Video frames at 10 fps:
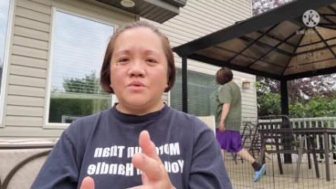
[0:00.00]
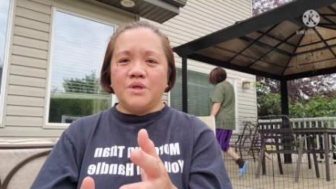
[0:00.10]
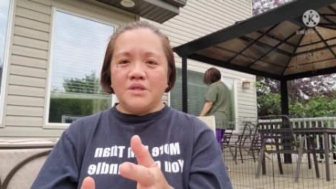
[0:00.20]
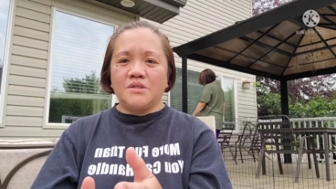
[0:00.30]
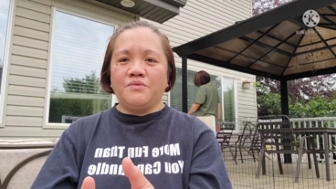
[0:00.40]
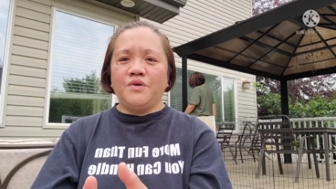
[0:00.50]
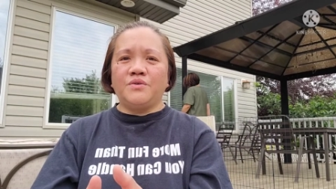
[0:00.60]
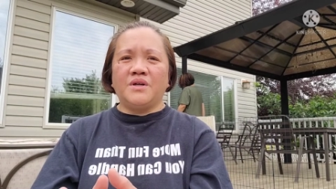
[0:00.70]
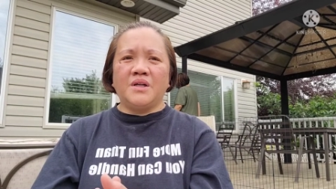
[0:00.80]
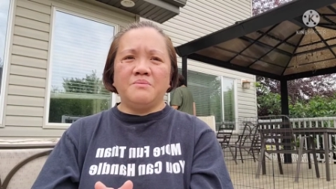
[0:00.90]
his
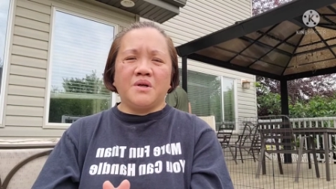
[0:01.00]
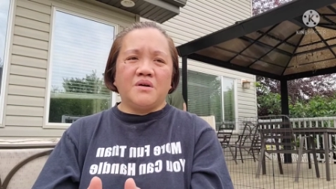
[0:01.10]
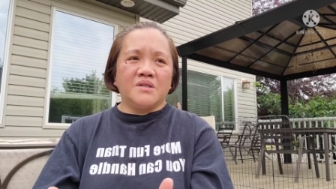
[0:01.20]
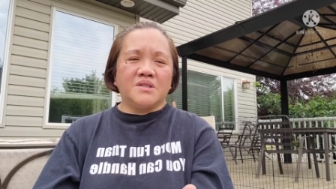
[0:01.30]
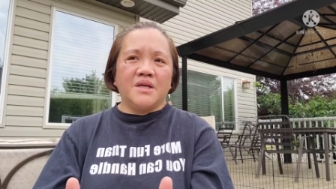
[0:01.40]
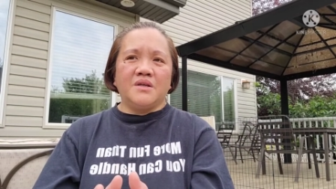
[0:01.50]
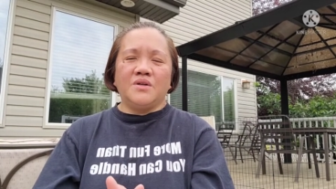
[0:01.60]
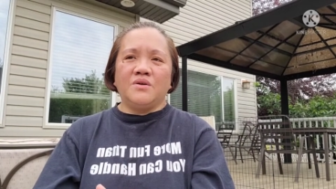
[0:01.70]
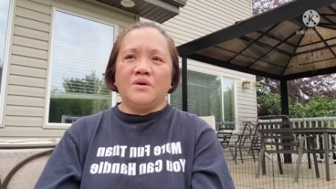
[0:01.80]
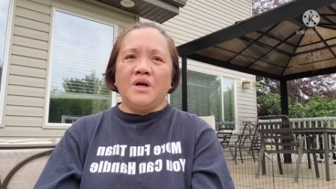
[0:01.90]
funeral because like, you
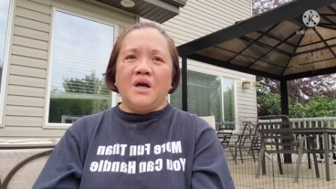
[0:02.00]
know,